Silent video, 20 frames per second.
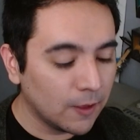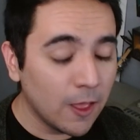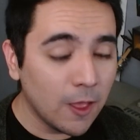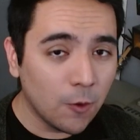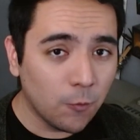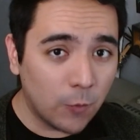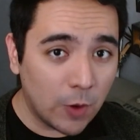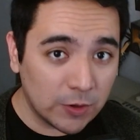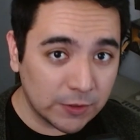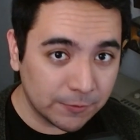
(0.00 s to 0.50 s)

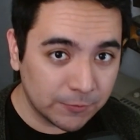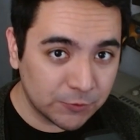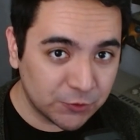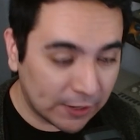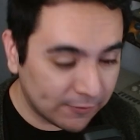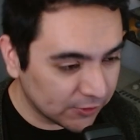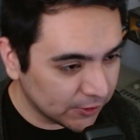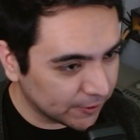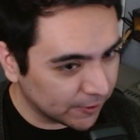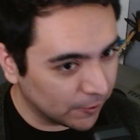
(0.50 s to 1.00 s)
Welcome,
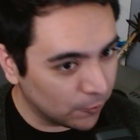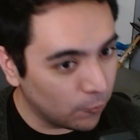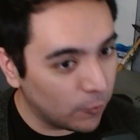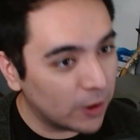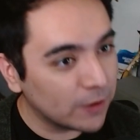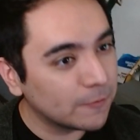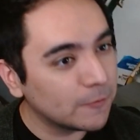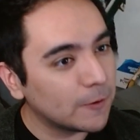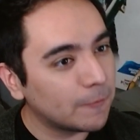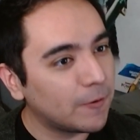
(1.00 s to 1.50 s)
traveler.
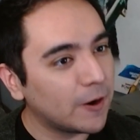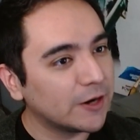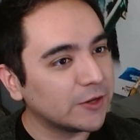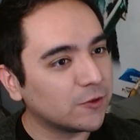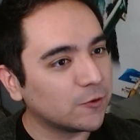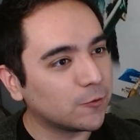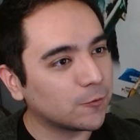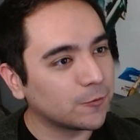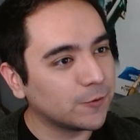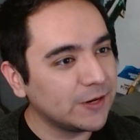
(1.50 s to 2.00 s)
Welcome to part
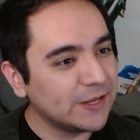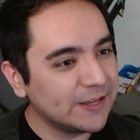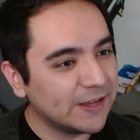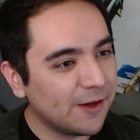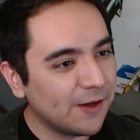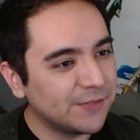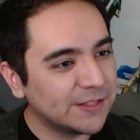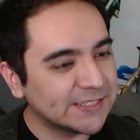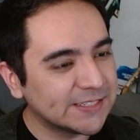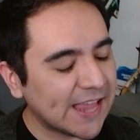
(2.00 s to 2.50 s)
3
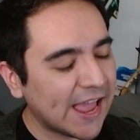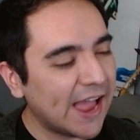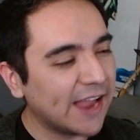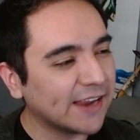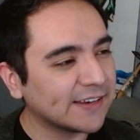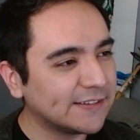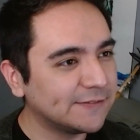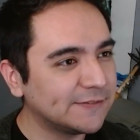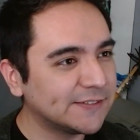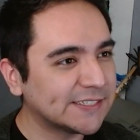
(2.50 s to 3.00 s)
of this
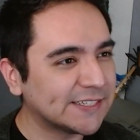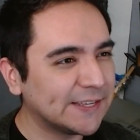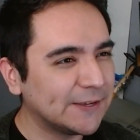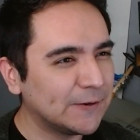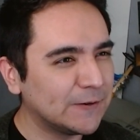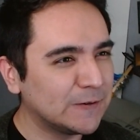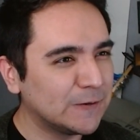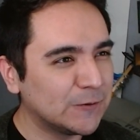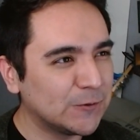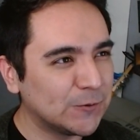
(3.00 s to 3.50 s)
active
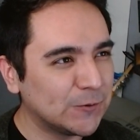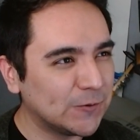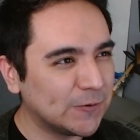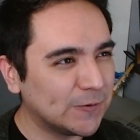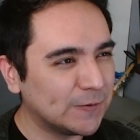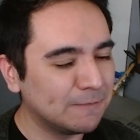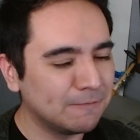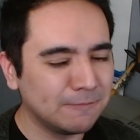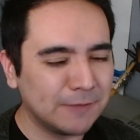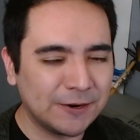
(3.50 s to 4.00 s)
skill
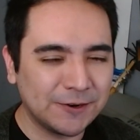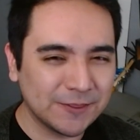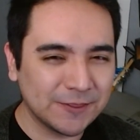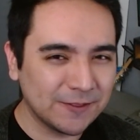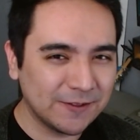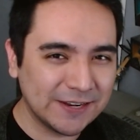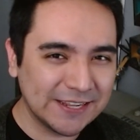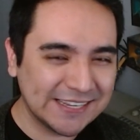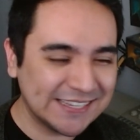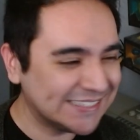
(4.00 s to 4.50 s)

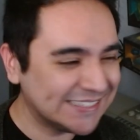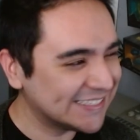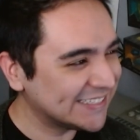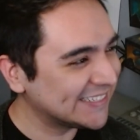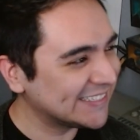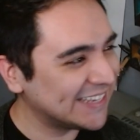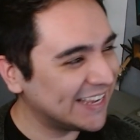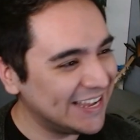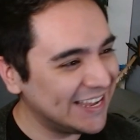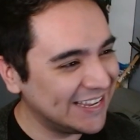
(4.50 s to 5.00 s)
marathon, I guess.